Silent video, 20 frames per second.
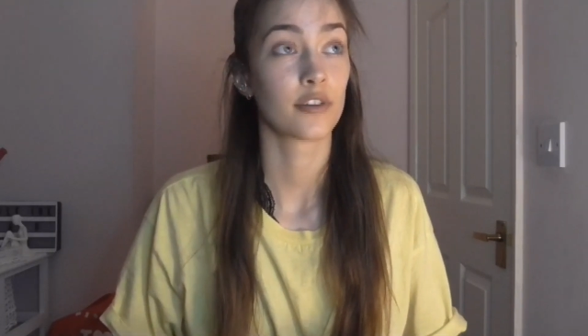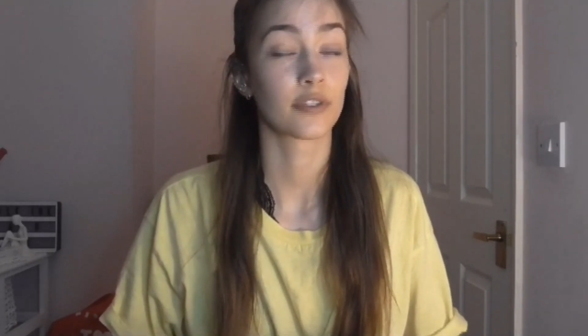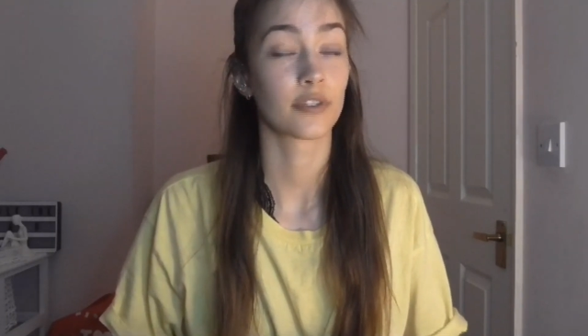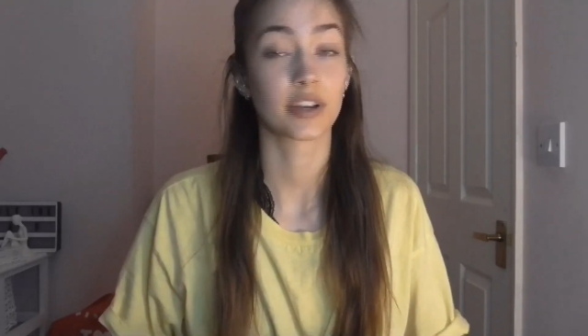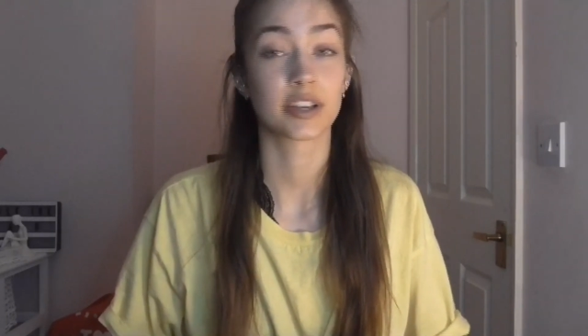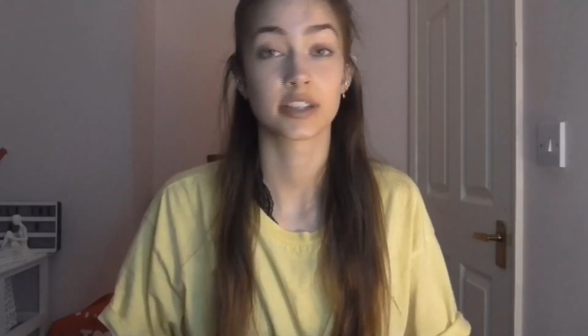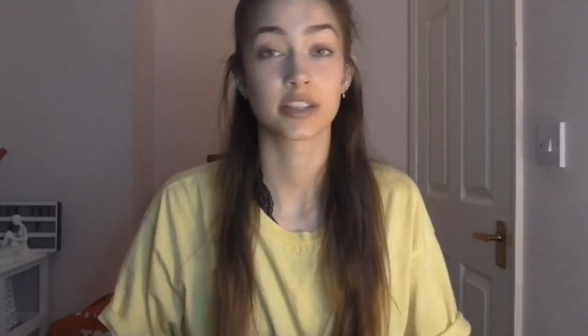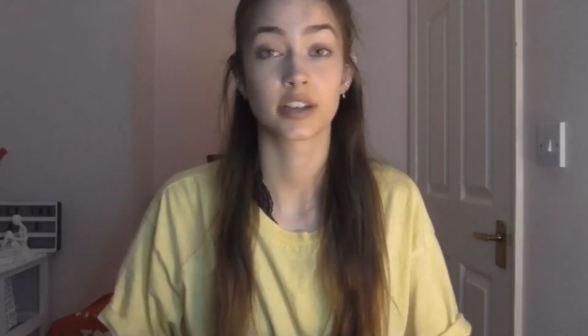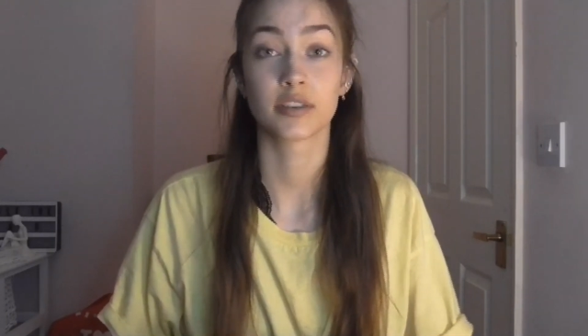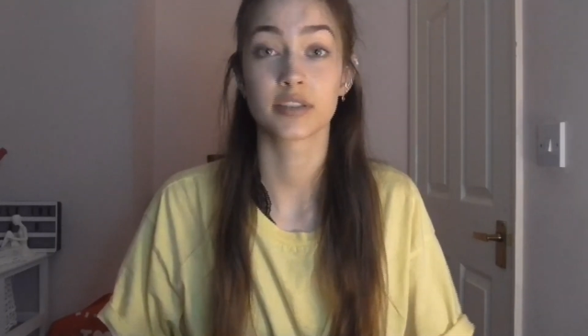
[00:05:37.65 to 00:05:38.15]

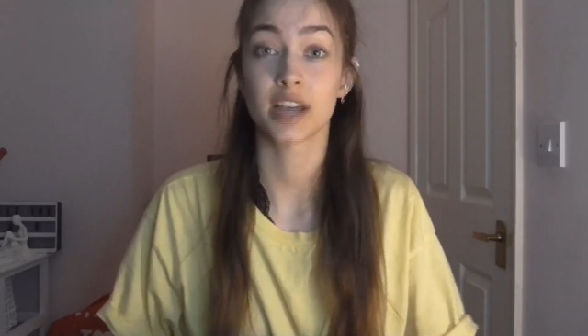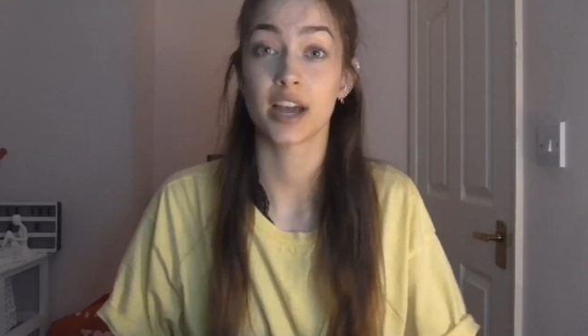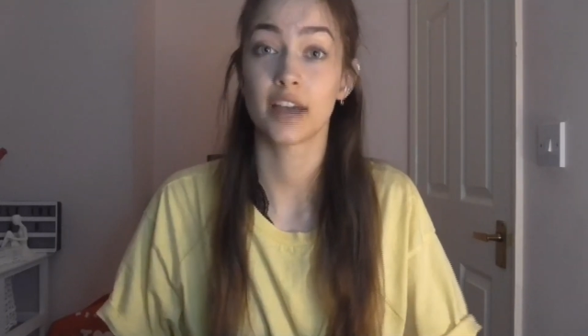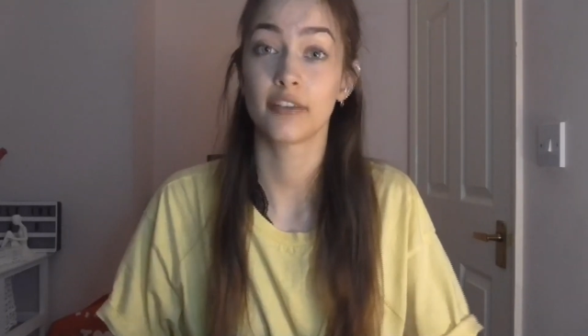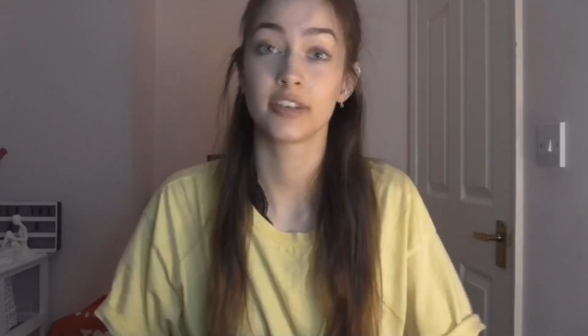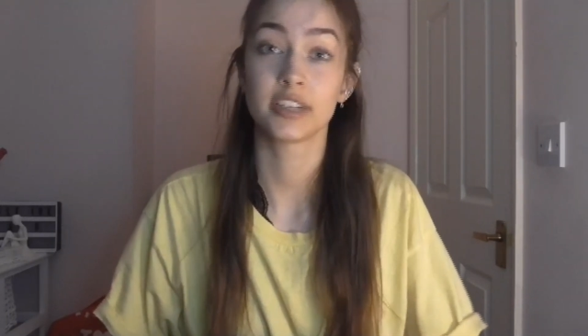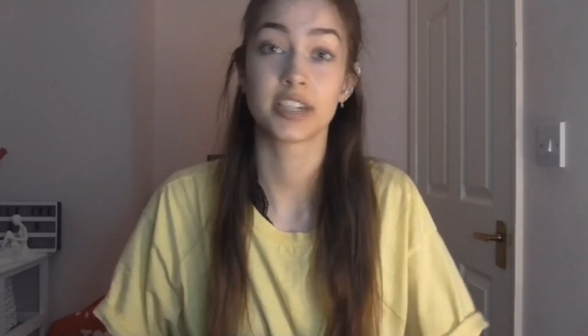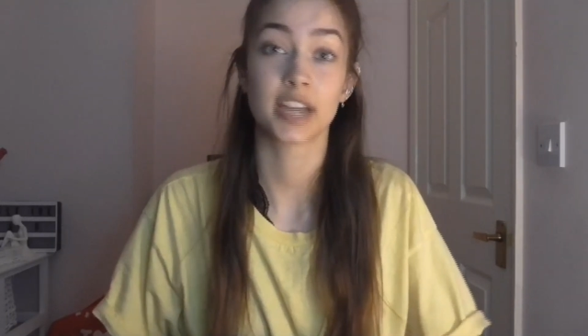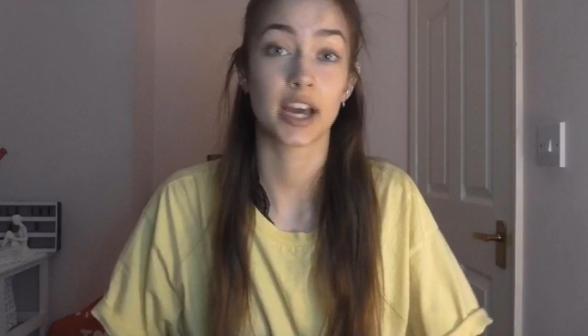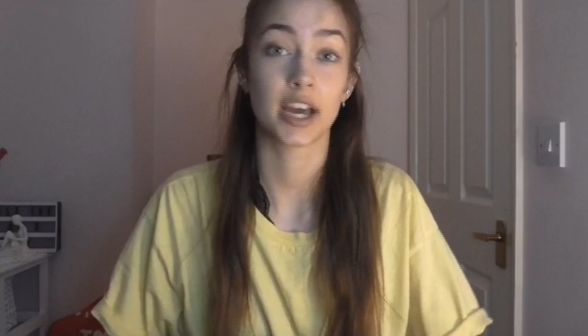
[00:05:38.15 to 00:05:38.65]
freestyles
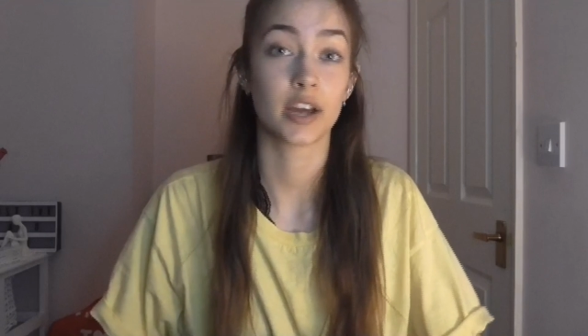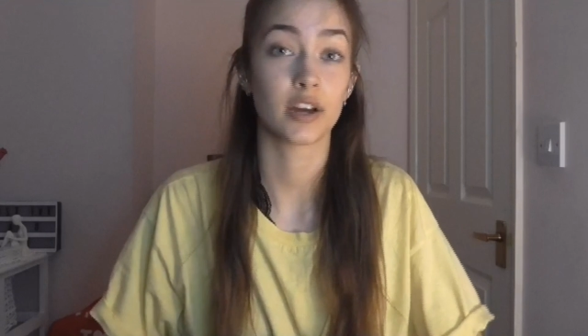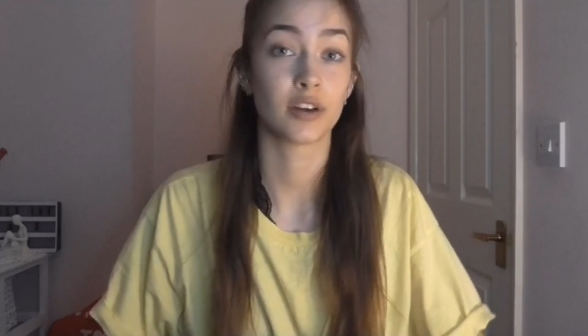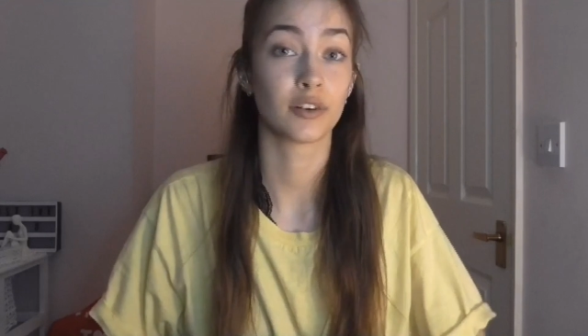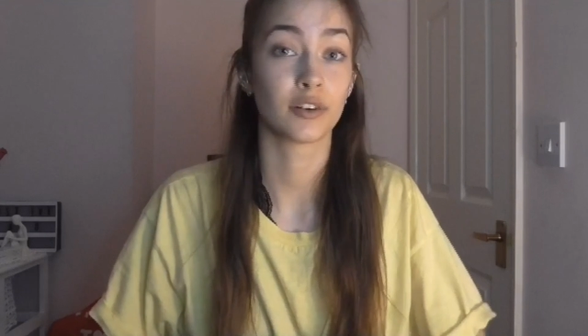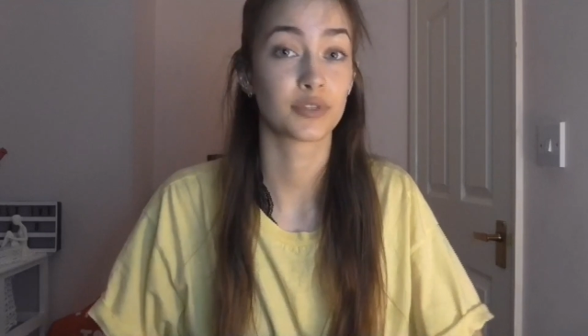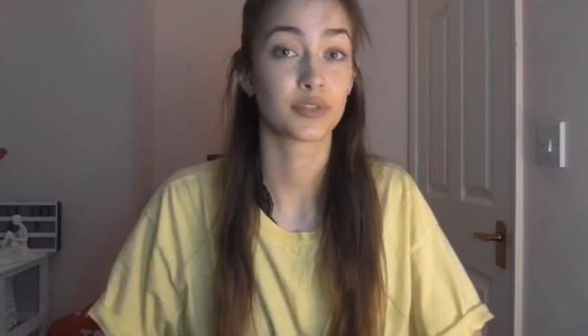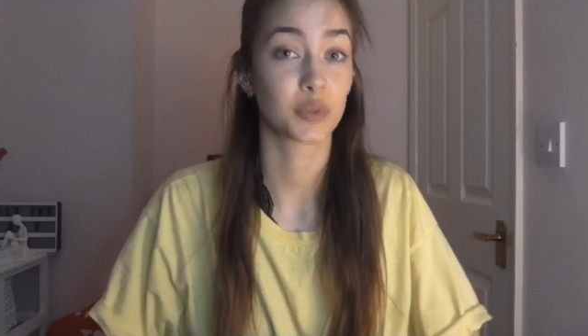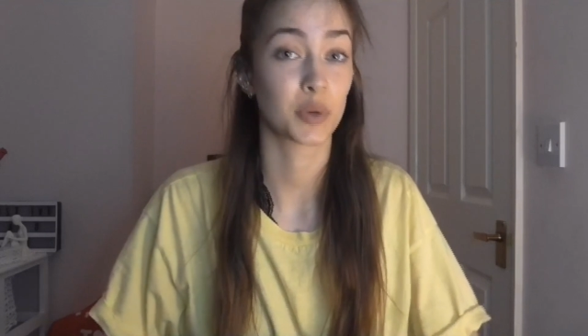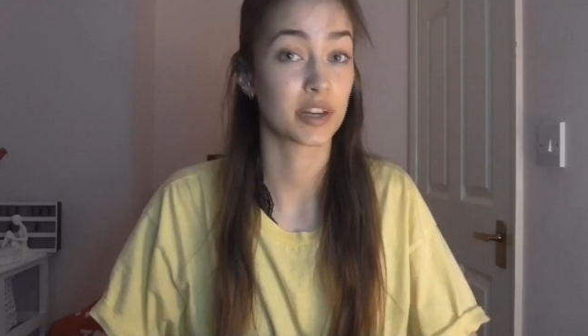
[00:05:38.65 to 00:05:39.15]
every day of